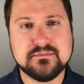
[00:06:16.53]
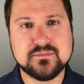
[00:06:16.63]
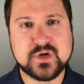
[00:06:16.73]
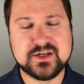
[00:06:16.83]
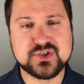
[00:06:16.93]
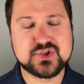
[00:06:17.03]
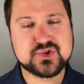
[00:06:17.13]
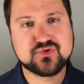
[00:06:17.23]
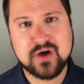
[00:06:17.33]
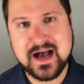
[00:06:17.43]
when I
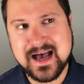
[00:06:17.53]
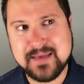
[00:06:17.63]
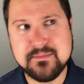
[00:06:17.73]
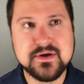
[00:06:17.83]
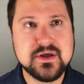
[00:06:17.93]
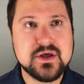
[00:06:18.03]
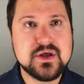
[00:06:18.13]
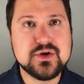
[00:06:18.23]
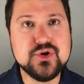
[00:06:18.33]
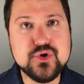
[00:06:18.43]
describe
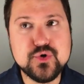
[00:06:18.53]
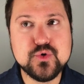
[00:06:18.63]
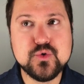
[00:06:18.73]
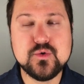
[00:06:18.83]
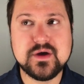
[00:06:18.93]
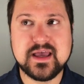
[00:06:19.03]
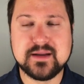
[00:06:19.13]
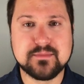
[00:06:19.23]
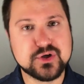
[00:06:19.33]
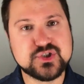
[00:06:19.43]
new
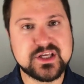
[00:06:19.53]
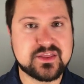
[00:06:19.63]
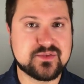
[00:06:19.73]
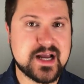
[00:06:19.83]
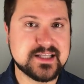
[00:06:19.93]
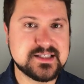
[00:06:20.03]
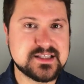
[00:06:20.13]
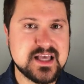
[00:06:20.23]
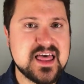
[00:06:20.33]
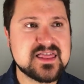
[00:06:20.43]
and emerging
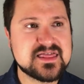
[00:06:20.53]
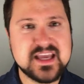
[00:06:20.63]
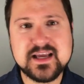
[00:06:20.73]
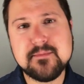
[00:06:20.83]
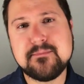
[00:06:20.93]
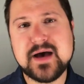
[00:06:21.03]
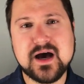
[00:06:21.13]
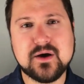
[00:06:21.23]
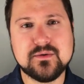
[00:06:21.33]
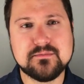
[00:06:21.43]
threats, think
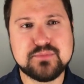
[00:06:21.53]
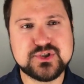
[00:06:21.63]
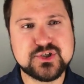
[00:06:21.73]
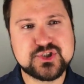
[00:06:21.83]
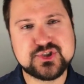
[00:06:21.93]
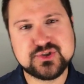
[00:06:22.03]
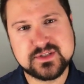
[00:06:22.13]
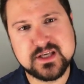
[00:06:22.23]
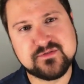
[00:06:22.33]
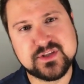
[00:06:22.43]
about, put
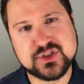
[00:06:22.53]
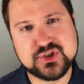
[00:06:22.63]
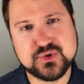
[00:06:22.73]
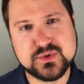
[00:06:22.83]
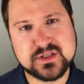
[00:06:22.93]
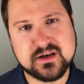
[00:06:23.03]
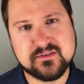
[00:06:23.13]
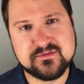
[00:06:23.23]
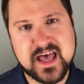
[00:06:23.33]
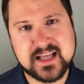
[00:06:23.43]
yourself in the shoes
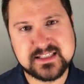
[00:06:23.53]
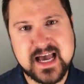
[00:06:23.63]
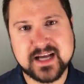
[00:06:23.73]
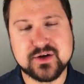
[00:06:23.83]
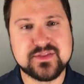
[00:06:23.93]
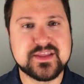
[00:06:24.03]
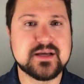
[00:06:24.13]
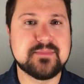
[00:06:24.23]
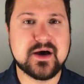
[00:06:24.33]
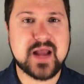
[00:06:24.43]
of that attacker and
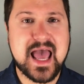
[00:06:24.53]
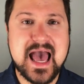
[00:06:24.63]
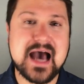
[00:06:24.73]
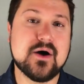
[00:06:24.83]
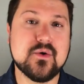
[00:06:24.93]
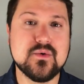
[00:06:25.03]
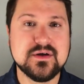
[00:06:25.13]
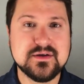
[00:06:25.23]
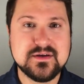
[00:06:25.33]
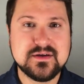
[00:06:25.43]
think about how
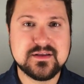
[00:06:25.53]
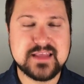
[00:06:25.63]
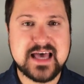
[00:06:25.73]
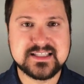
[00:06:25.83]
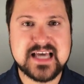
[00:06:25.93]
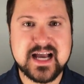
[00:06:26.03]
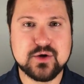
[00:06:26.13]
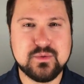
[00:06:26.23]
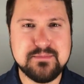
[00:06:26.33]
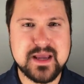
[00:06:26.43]
that
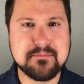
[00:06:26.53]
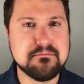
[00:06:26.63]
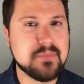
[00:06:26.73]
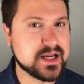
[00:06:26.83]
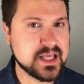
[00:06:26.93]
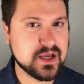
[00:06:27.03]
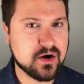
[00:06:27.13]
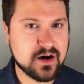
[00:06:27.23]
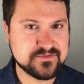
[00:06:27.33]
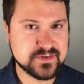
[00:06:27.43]
attacker would make money
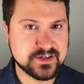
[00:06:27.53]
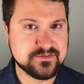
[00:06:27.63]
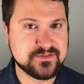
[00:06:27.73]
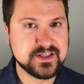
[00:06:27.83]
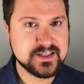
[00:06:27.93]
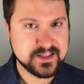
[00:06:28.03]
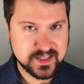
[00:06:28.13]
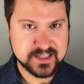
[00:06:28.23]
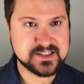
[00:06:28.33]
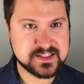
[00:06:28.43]
off of
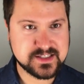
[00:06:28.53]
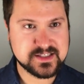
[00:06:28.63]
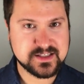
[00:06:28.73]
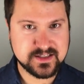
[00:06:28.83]
this